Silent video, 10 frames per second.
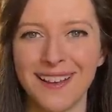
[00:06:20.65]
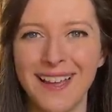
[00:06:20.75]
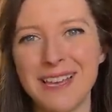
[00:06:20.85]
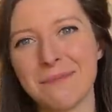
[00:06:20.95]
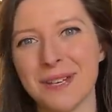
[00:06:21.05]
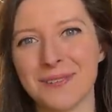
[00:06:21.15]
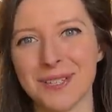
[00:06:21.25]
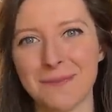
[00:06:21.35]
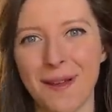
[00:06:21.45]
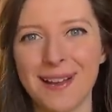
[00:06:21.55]
a bit of a
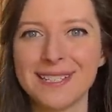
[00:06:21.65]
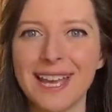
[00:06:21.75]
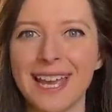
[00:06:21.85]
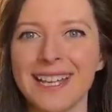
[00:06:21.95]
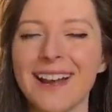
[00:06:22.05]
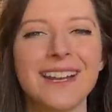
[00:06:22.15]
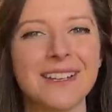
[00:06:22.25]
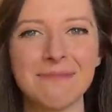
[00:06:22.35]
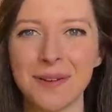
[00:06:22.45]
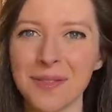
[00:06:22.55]
spa day, I
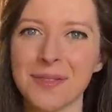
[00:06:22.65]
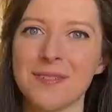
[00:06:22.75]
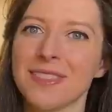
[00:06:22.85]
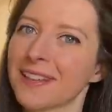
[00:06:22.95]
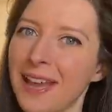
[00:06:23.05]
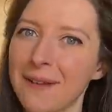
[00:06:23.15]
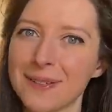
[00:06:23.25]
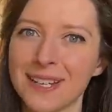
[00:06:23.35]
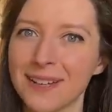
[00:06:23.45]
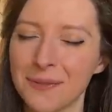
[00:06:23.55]
can put them in the
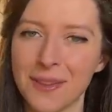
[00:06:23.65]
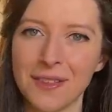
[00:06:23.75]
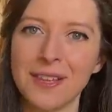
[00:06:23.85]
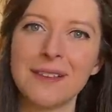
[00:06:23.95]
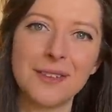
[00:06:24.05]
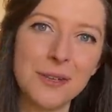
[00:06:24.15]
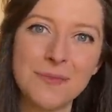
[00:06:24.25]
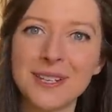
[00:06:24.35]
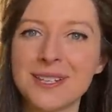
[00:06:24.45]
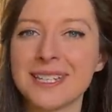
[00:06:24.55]
cabinet where the
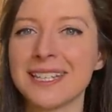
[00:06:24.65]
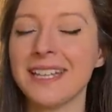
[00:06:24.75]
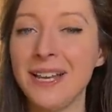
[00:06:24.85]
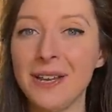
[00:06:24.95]
humidity